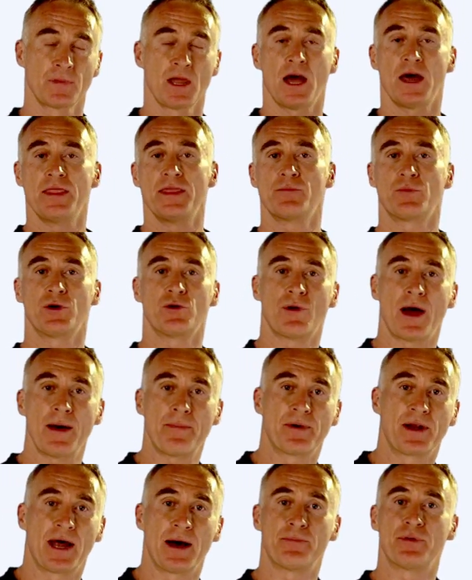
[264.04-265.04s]
And then we
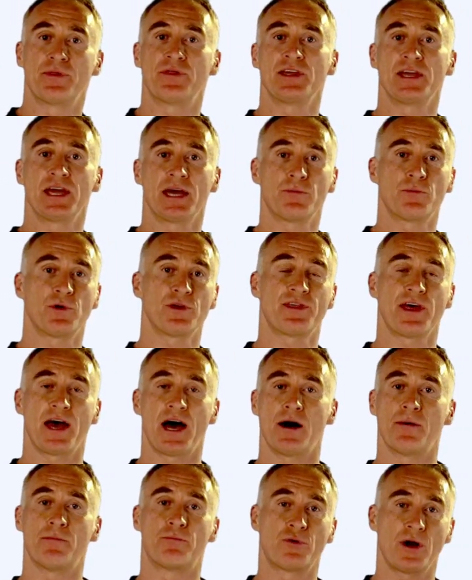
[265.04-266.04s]
wrap it up at the end with
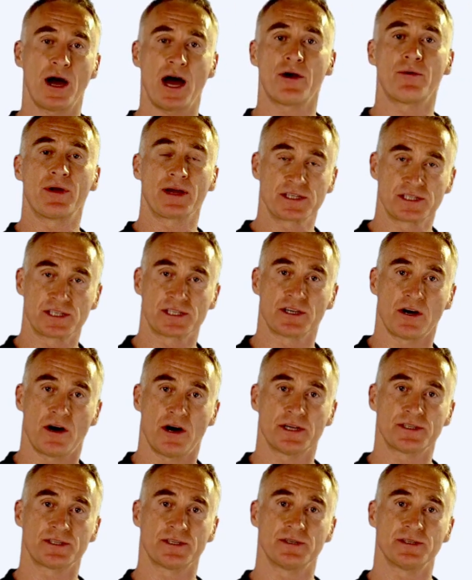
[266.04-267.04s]
our bra
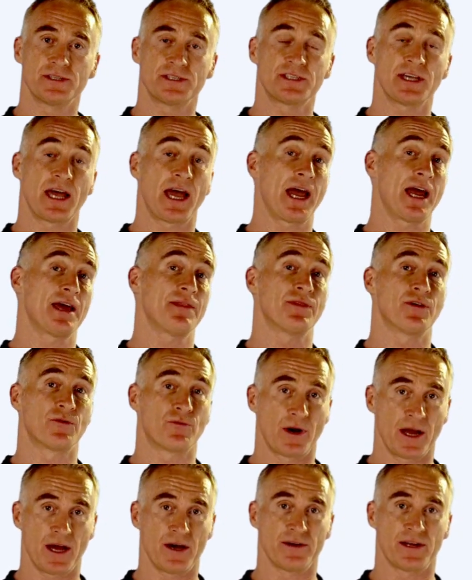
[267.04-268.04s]
exercises and the
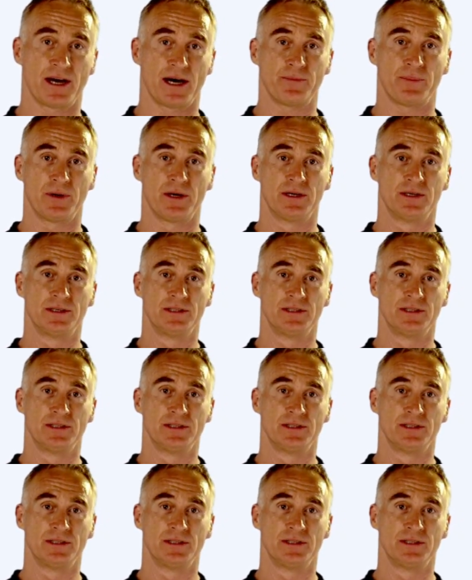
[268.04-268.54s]
roundup.